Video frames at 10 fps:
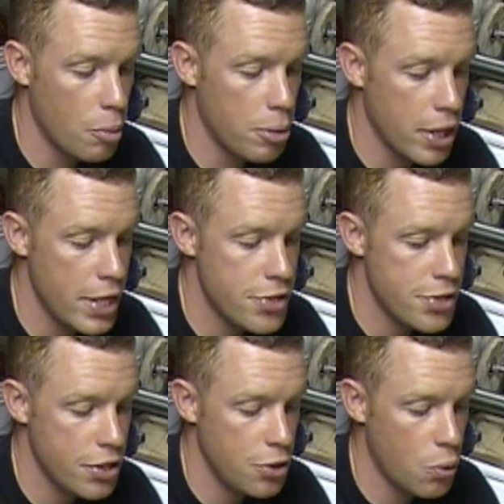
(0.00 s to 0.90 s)

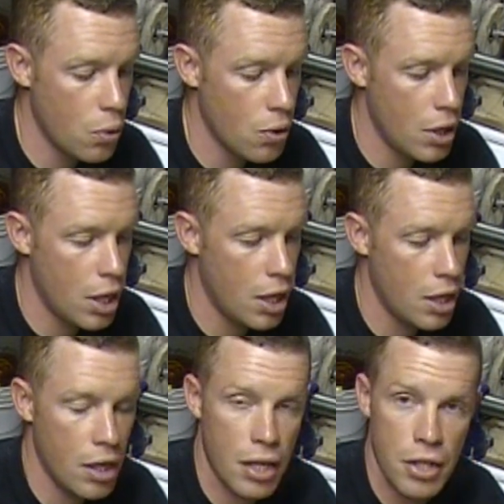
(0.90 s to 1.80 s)
replace your,
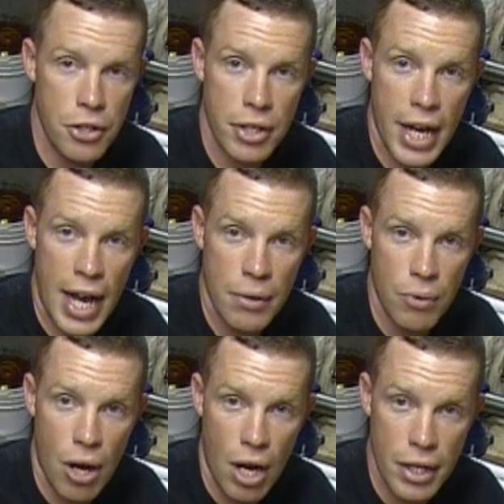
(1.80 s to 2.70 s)
uh, your guide
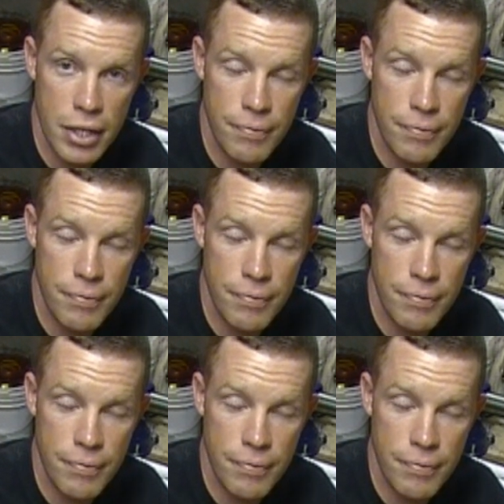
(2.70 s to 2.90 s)
rod